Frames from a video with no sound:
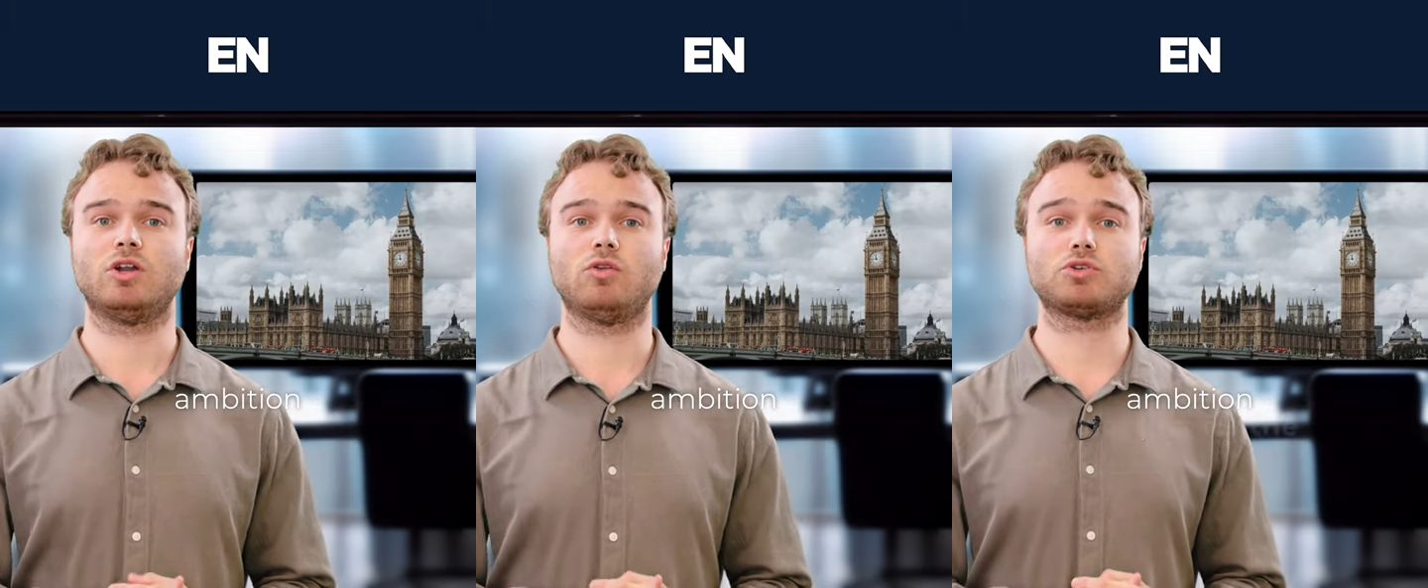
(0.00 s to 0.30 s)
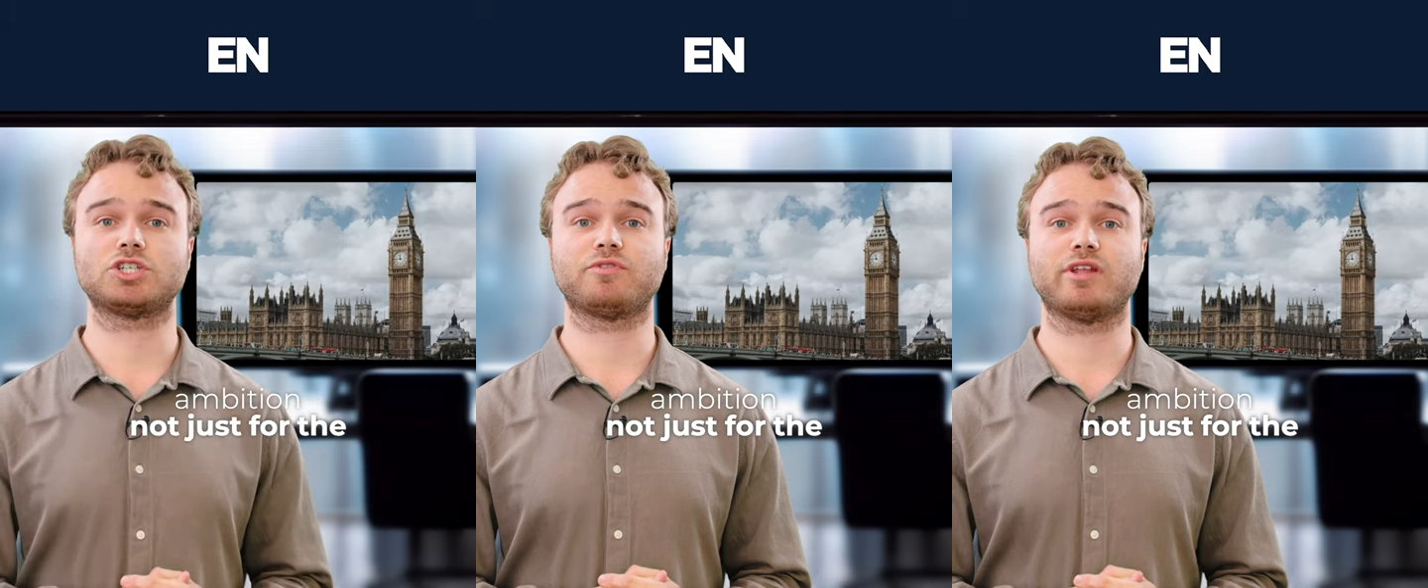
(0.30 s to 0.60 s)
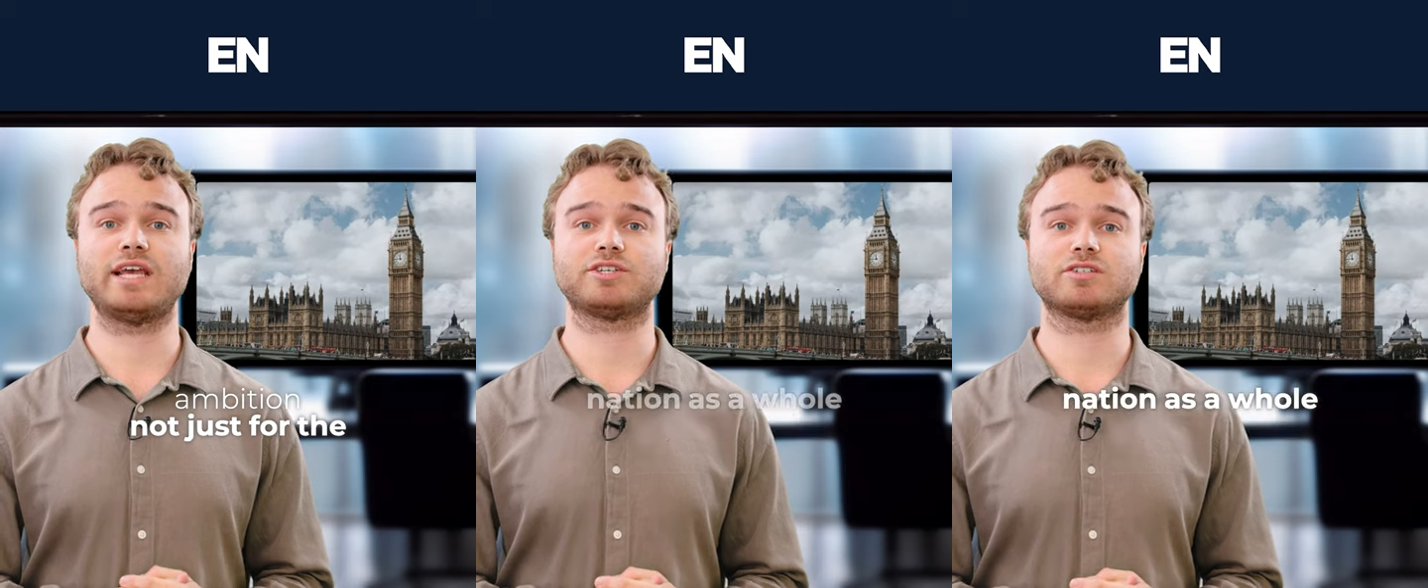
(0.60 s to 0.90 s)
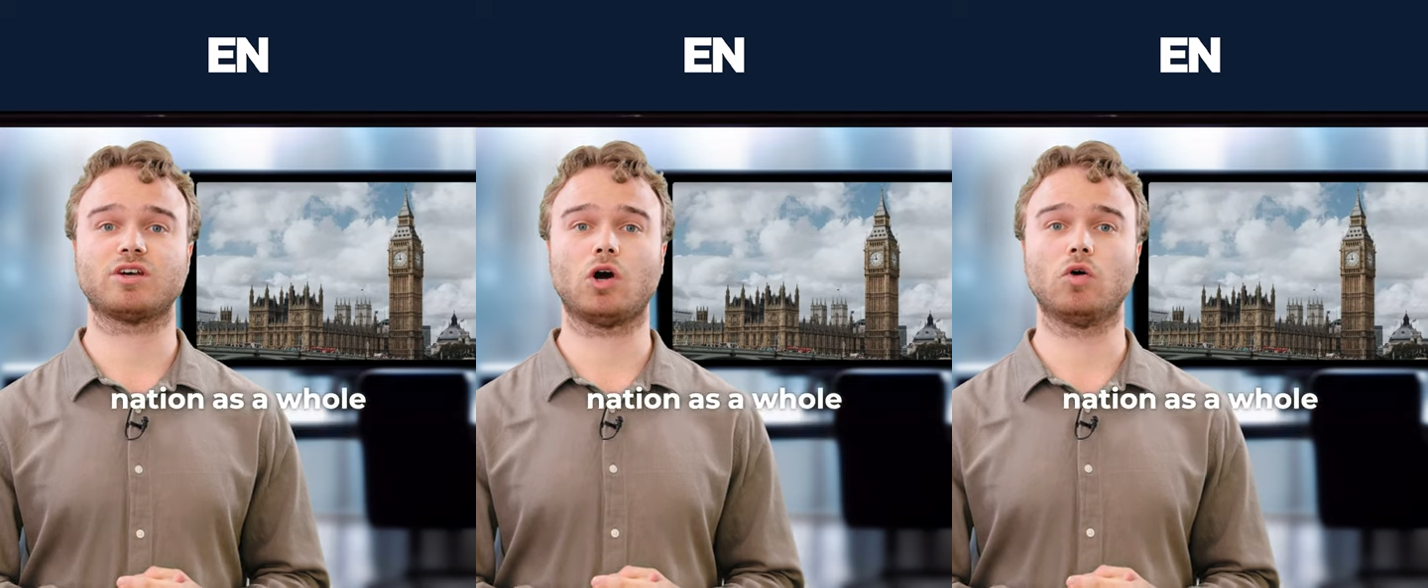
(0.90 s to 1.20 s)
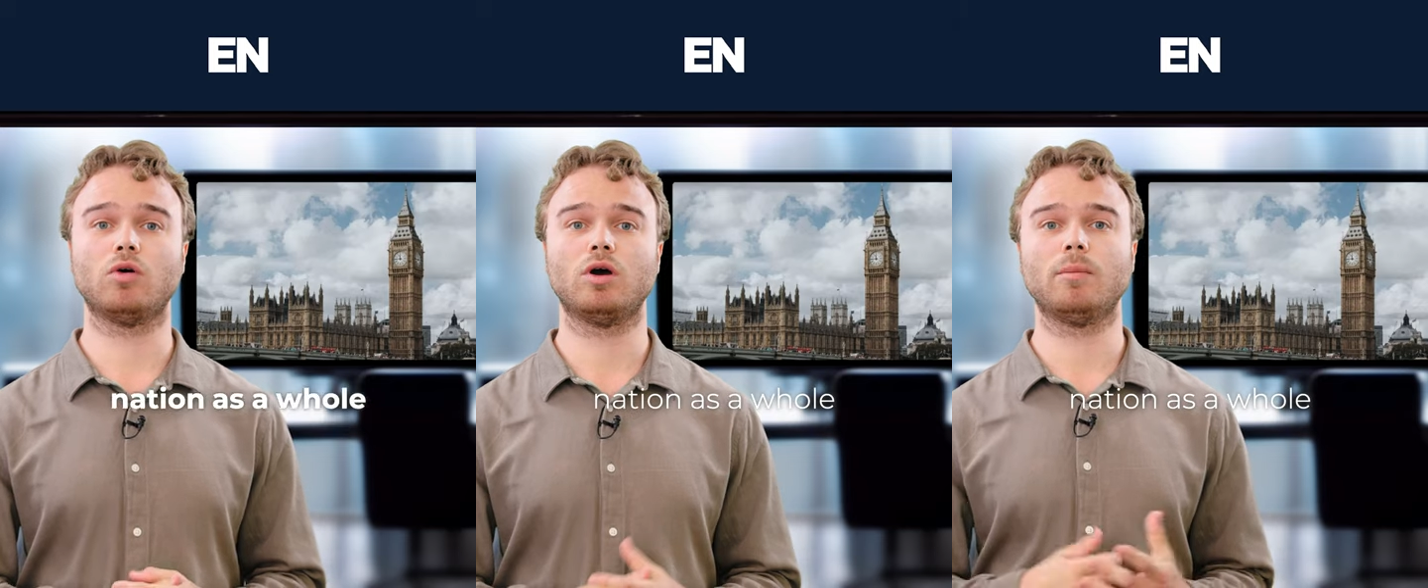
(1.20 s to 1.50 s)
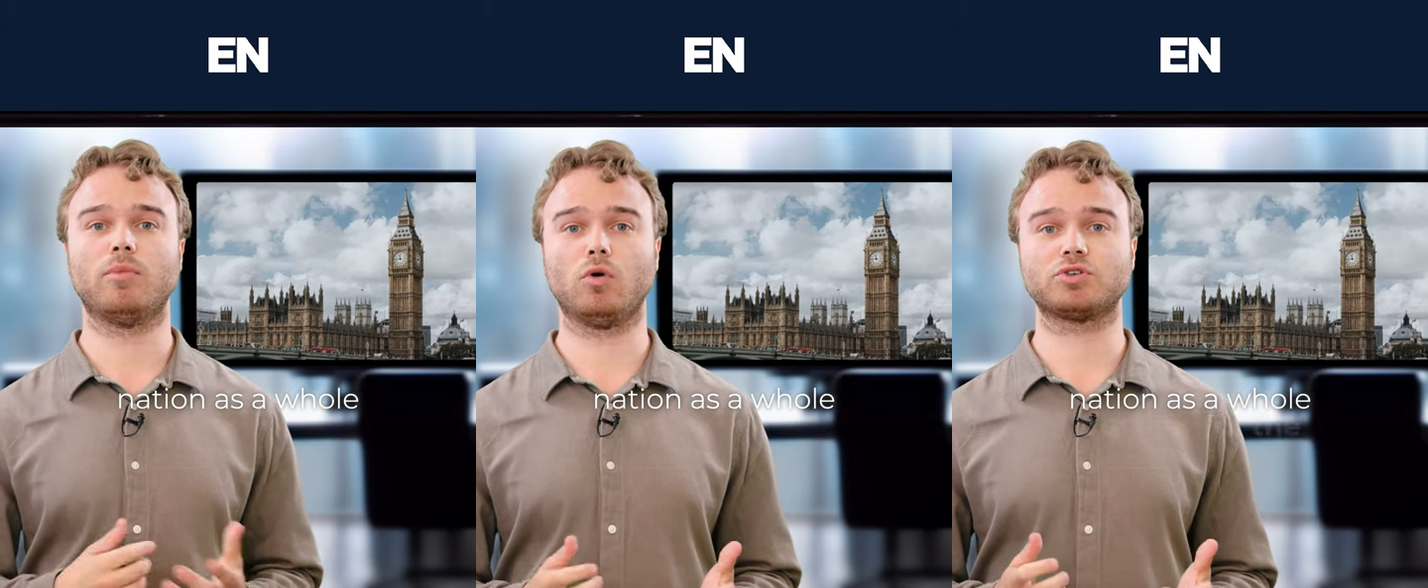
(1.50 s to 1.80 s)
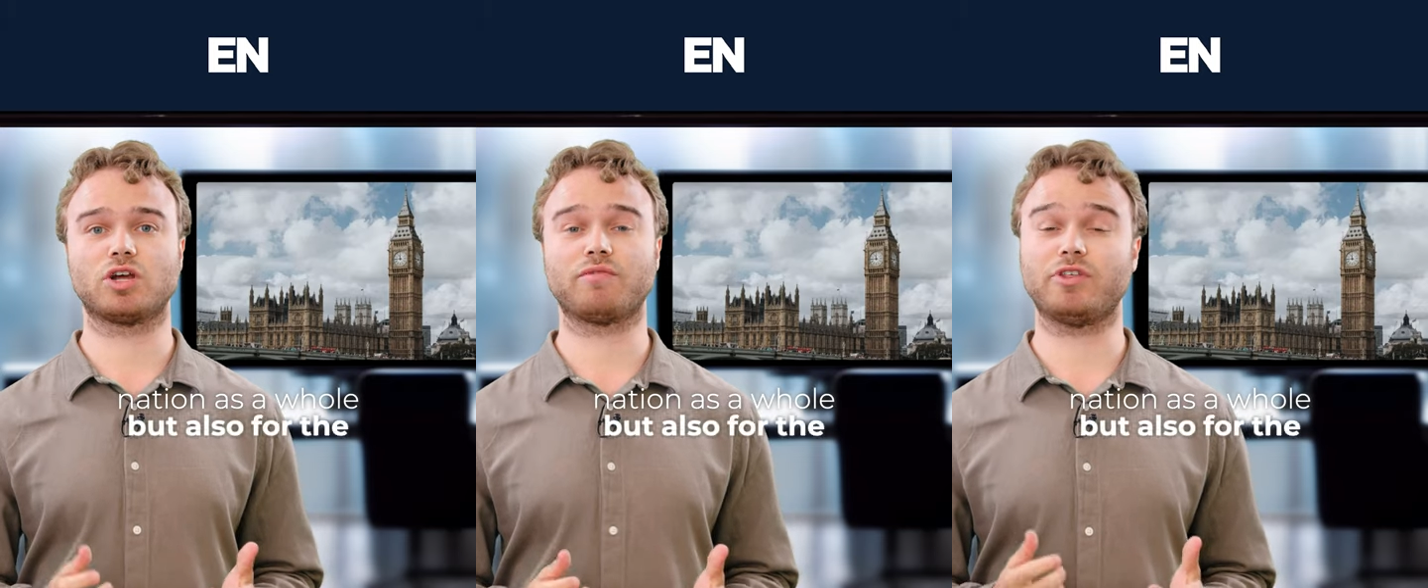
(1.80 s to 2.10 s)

not just for the nation as a whole, but also